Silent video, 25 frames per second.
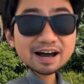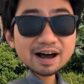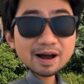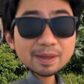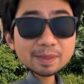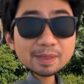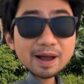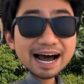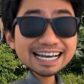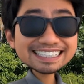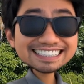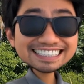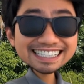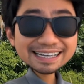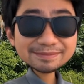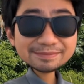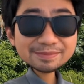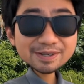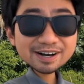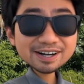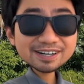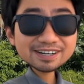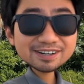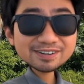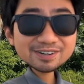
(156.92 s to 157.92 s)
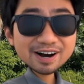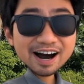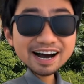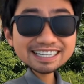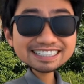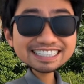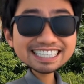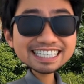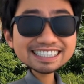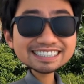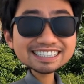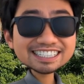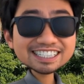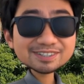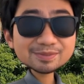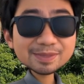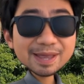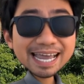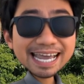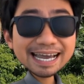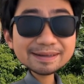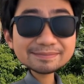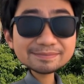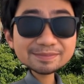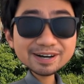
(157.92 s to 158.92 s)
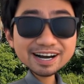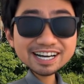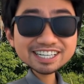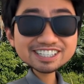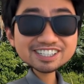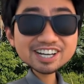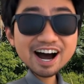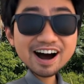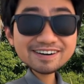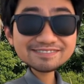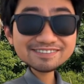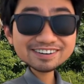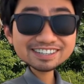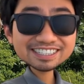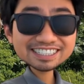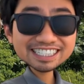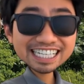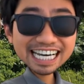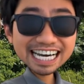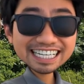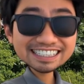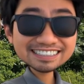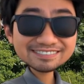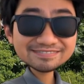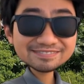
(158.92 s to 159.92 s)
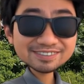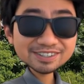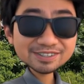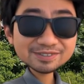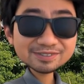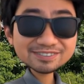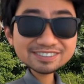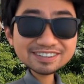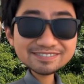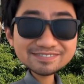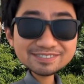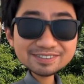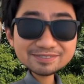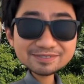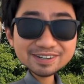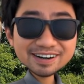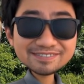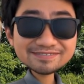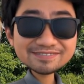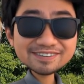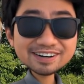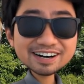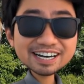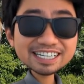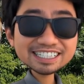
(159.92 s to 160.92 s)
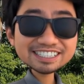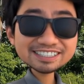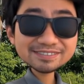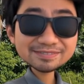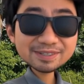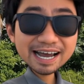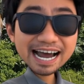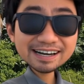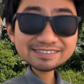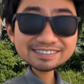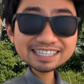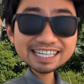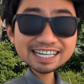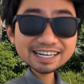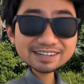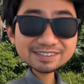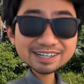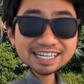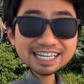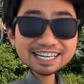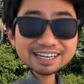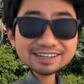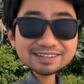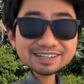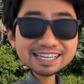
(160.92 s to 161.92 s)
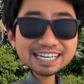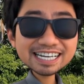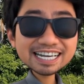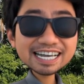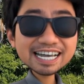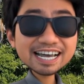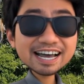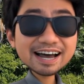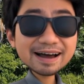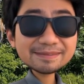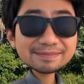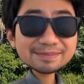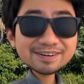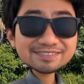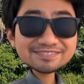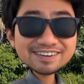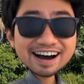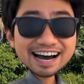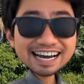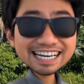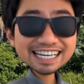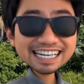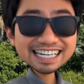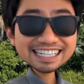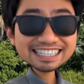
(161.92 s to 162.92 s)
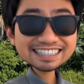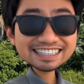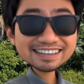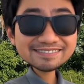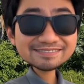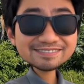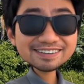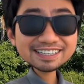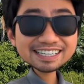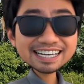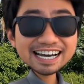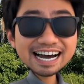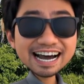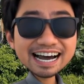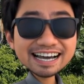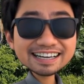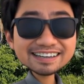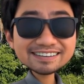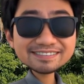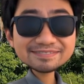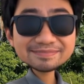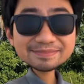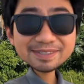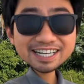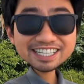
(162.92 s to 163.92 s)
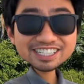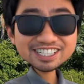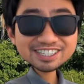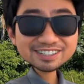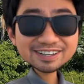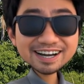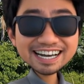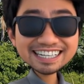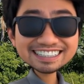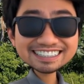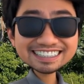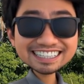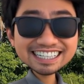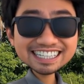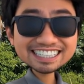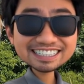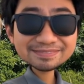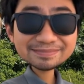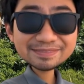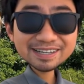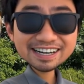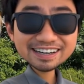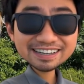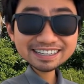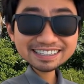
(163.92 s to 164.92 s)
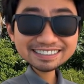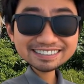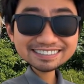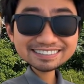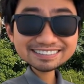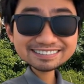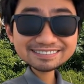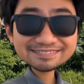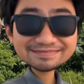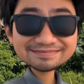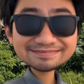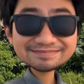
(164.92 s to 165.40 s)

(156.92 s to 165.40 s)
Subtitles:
While simple, crossing the swaying bridge offers nice views of the river and surrounding greenery, providing a different kind of picturesque experience.